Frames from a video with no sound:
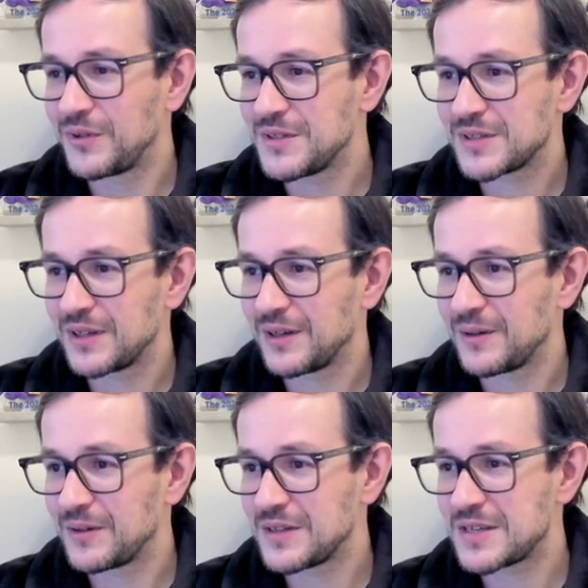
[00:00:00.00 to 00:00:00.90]
this
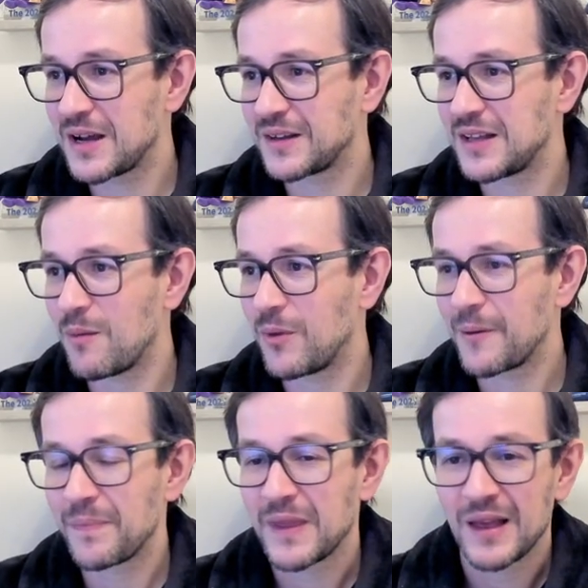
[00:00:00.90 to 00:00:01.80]
the second
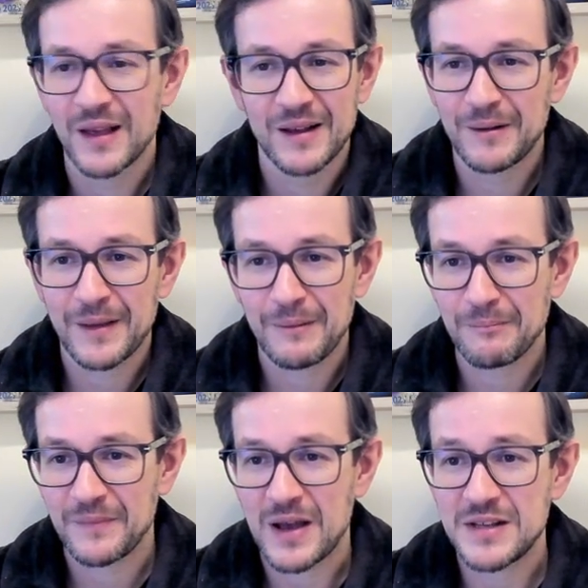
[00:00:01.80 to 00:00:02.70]
number. Okay.
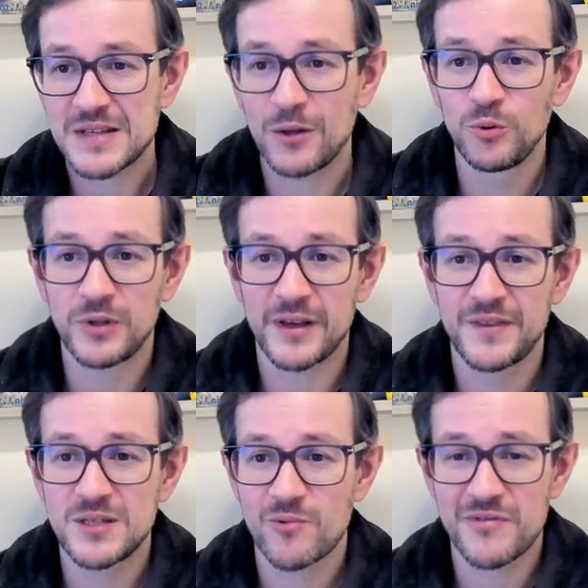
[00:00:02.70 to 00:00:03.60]
I decided to do it
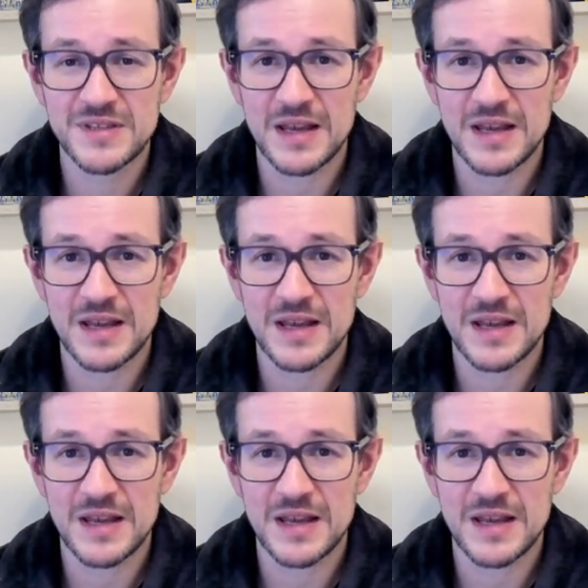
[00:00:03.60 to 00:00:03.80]
like this with